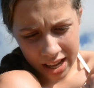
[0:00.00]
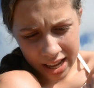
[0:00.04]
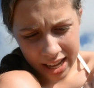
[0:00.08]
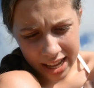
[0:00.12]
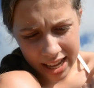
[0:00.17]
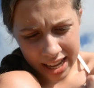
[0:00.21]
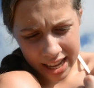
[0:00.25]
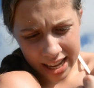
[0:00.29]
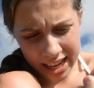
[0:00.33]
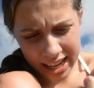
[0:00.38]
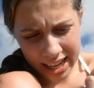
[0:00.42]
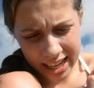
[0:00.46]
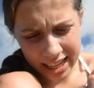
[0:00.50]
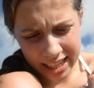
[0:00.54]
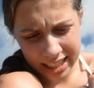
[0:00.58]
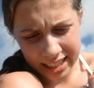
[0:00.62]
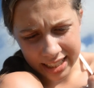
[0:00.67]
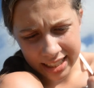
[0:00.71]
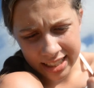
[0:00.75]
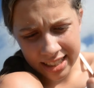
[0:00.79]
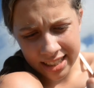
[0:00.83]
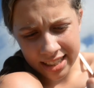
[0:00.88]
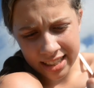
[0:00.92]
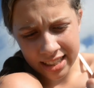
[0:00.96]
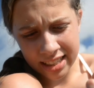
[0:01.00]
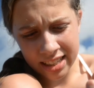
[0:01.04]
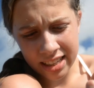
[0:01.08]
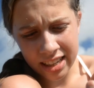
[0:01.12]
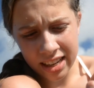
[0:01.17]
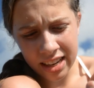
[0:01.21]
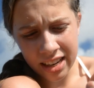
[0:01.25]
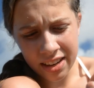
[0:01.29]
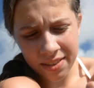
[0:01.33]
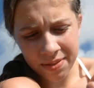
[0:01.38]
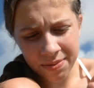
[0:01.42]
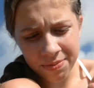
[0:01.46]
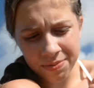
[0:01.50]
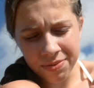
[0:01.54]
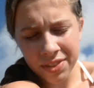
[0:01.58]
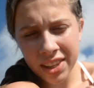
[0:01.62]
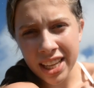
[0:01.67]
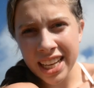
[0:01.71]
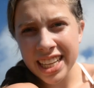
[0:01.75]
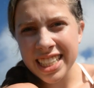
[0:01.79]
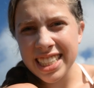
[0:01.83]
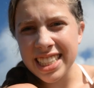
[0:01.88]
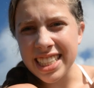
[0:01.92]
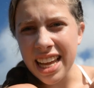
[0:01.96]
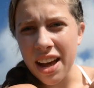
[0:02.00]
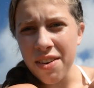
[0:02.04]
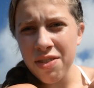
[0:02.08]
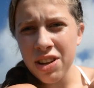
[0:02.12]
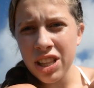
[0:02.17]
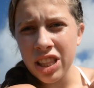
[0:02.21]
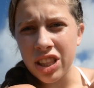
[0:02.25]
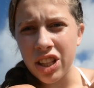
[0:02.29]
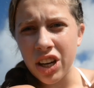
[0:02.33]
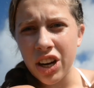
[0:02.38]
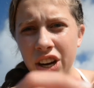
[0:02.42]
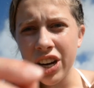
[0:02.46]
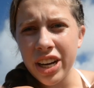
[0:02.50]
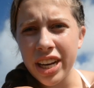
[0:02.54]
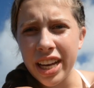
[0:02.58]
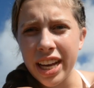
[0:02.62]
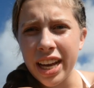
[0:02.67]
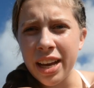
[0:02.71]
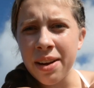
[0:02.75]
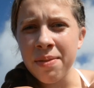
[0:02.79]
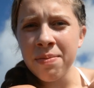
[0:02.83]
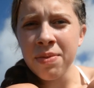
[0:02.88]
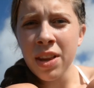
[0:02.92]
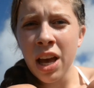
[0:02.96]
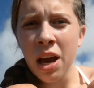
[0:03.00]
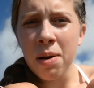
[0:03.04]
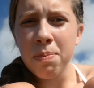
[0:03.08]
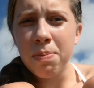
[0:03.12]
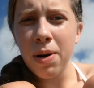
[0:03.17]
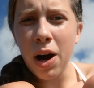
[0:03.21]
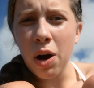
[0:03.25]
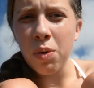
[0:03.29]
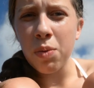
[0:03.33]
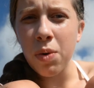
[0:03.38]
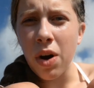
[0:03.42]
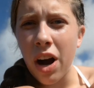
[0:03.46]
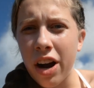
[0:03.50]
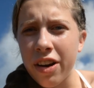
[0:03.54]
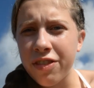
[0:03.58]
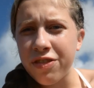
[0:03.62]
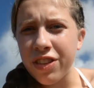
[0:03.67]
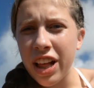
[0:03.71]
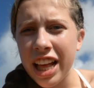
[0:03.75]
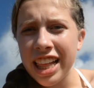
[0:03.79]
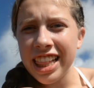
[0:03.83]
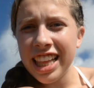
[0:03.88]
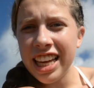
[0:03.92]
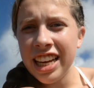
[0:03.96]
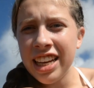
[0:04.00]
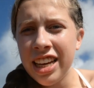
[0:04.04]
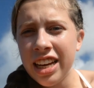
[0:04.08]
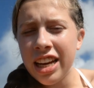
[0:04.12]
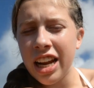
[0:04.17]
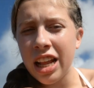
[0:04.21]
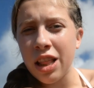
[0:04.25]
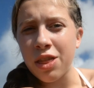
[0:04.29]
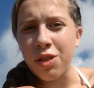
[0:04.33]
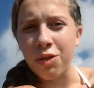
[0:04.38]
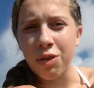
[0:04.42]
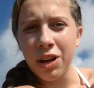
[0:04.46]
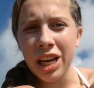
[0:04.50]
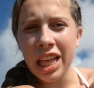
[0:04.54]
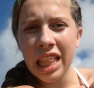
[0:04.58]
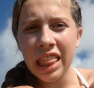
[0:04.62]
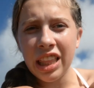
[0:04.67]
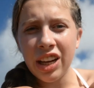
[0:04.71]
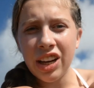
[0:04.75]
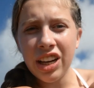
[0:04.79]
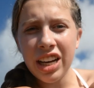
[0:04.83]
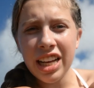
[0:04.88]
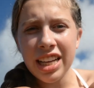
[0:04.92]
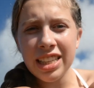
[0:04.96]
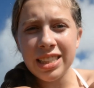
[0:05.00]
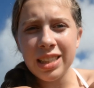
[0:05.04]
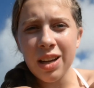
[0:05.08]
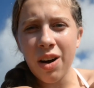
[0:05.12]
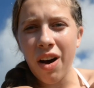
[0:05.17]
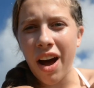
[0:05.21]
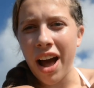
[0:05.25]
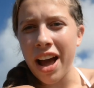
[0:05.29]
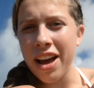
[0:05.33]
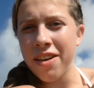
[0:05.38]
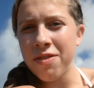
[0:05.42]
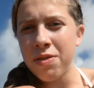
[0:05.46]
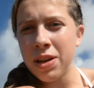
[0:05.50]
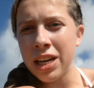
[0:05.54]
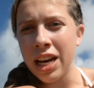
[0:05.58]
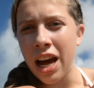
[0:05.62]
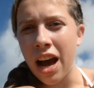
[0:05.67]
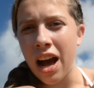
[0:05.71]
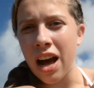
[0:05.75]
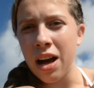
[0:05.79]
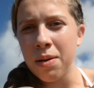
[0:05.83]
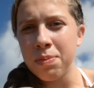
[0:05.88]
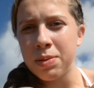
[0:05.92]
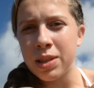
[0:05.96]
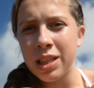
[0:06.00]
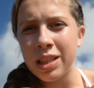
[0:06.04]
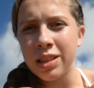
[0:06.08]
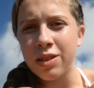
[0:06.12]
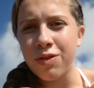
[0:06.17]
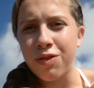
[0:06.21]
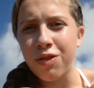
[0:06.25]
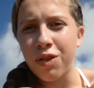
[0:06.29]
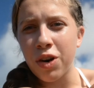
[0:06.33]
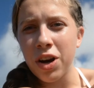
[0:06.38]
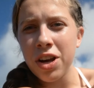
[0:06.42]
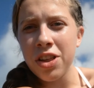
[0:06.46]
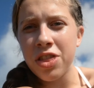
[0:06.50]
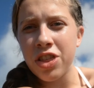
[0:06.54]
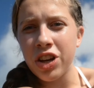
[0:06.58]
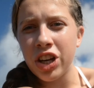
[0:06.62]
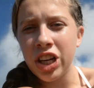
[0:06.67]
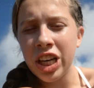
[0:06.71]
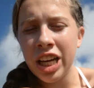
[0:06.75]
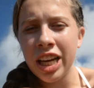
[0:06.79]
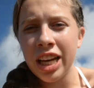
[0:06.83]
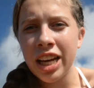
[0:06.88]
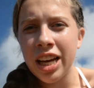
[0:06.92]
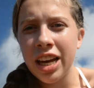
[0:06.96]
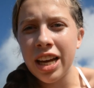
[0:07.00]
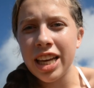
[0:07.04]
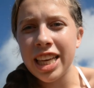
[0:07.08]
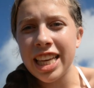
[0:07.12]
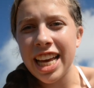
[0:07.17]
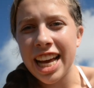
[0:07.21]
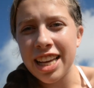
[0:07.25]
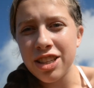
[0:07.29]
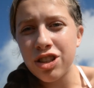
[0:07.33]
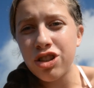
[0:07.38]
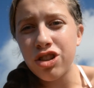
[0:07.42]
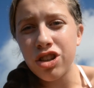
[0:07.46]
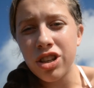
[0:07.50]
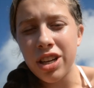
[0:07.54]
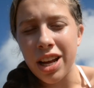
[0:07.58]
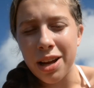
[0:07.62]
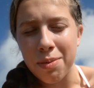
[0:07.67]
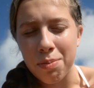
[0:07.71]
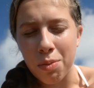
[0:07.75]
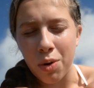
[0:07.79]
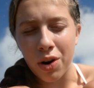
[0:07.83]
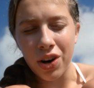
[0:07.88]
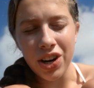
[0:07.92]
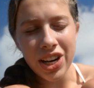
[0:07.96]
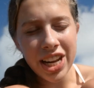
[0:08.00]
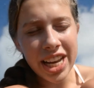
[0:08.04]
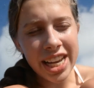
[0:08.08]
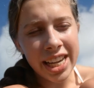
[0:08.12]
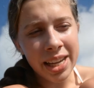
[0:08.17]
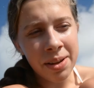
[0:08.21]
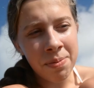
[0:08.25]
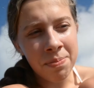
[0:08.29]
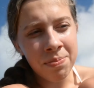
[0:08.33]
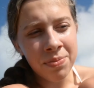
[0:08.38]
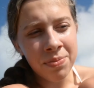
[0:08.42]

It's 7:30. But our flight landed at 3:30, so I've been up since 4:30 yesterday morning,